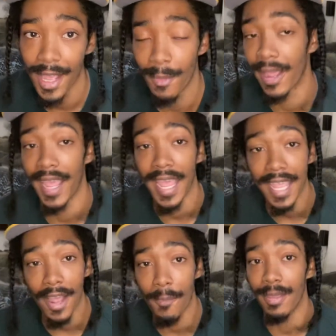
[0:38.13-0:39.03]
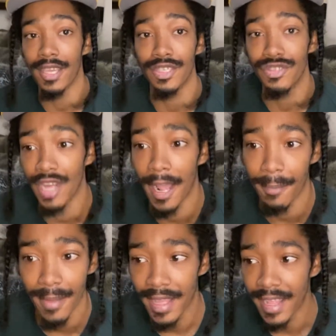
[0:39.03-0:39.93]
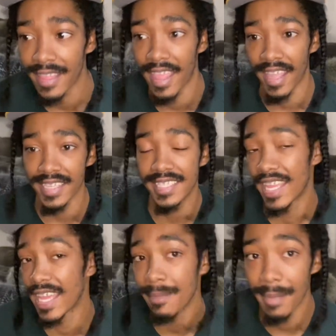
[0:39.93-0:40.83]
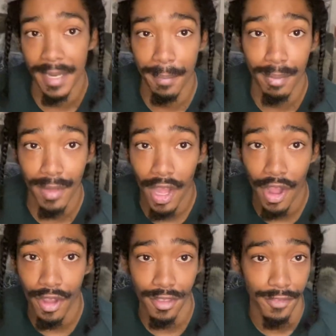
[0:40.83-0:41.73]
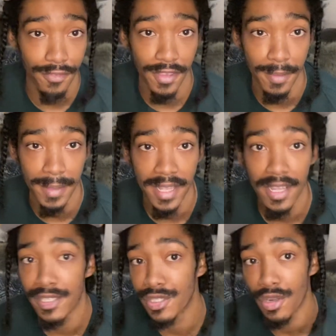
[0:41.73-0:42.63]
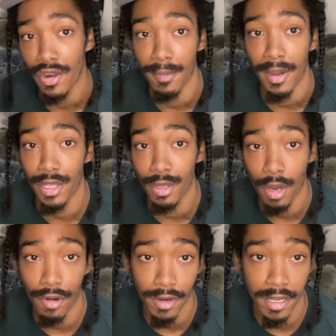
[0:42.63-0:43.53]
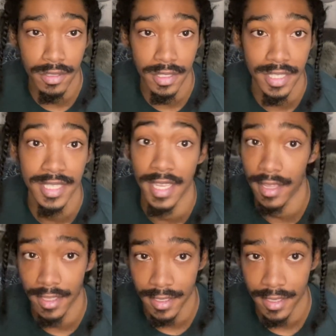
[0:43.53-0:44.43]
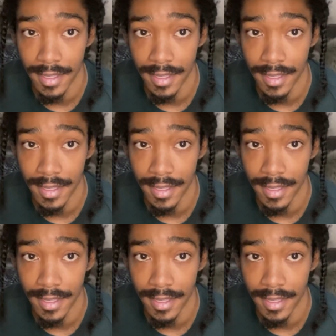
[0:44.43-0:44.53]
Where ARP had dropped like a 10-minute blog, you feel me? Talking about URLs are stealer.